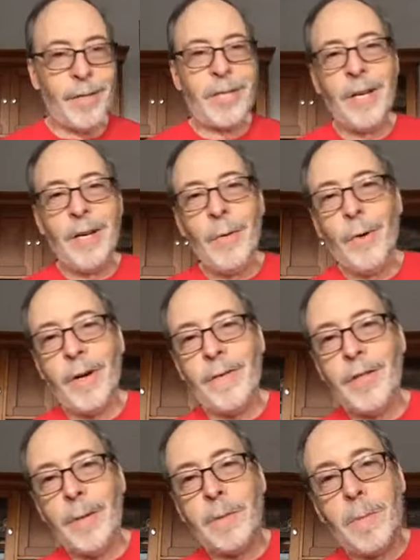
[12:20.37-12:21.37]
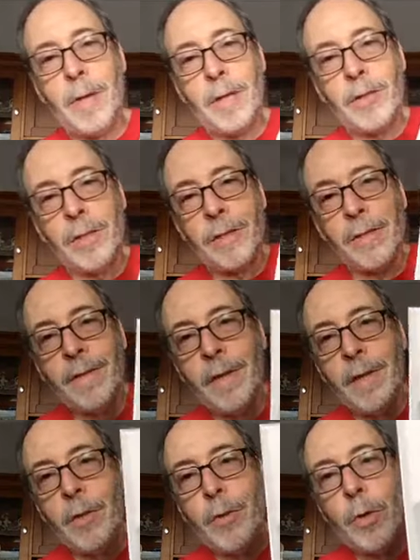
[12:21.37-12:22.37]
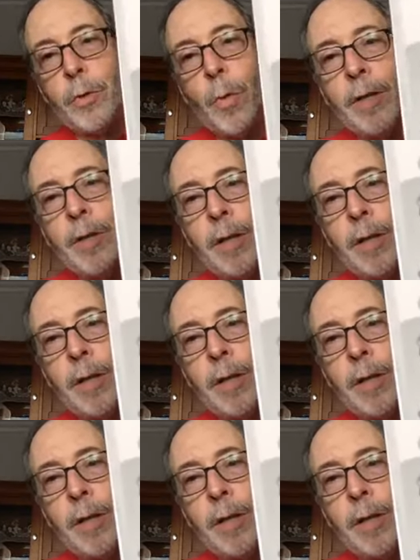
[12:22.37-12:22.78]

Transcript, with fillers: Here's Jim's pictures of George